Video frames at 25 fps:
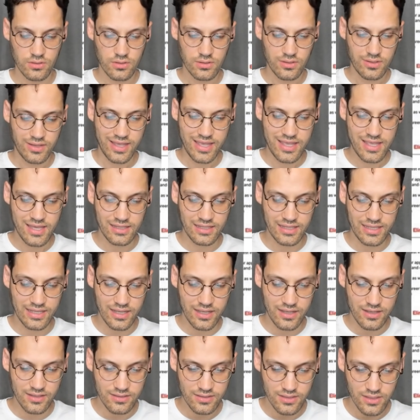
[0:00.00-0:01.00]
Hey,
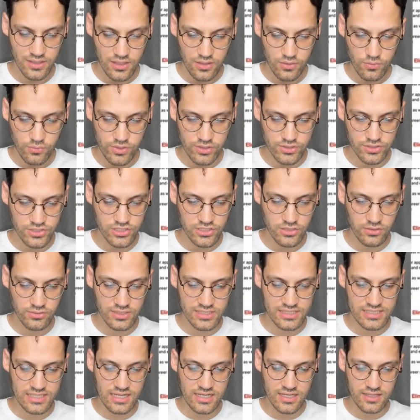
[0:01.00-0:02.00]
Aaliyah, we are so
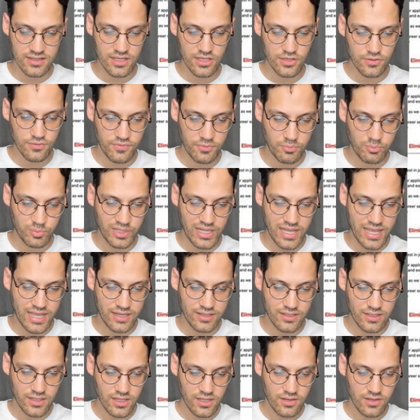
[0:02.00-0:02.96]
excited that you've applied